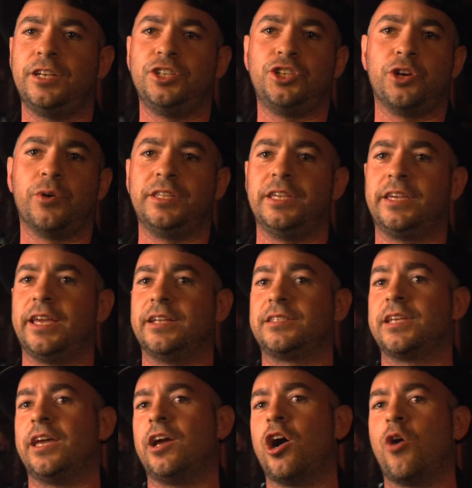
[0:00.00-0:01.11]
to do it. You can't
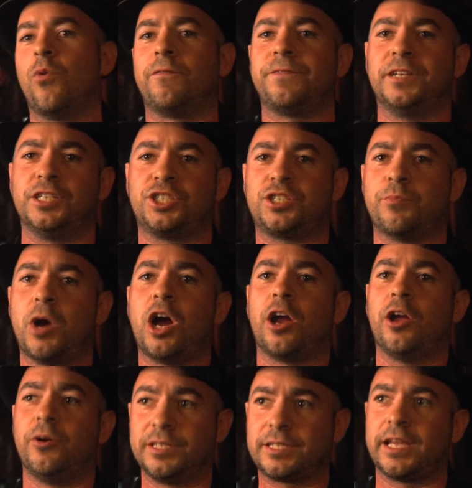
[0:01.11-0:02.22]
say, oh, we'll finish
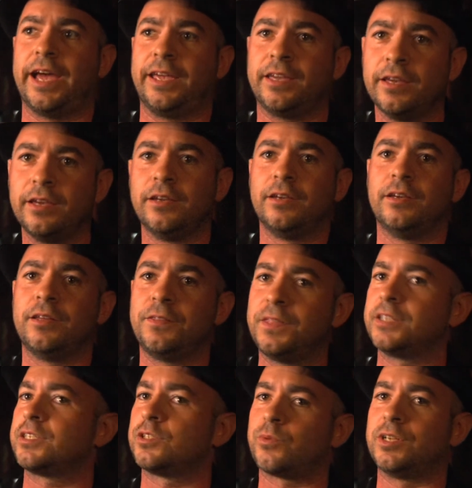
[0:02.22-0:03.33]
tomorrow. It's
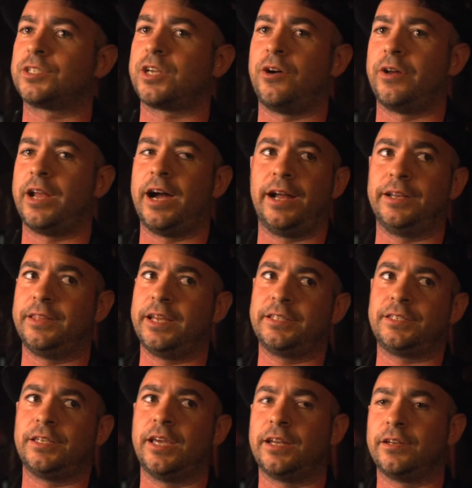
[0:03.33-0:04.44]
this is what's going on, and
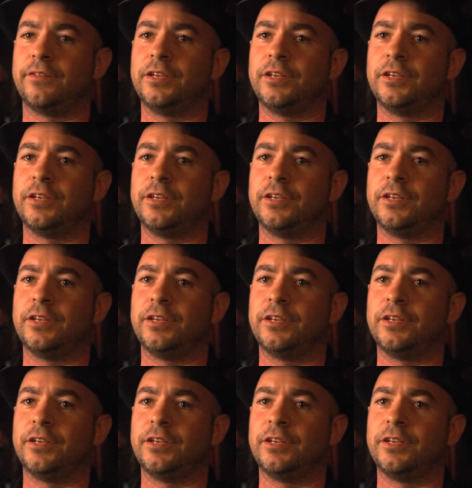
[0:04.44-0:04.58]
that's the end of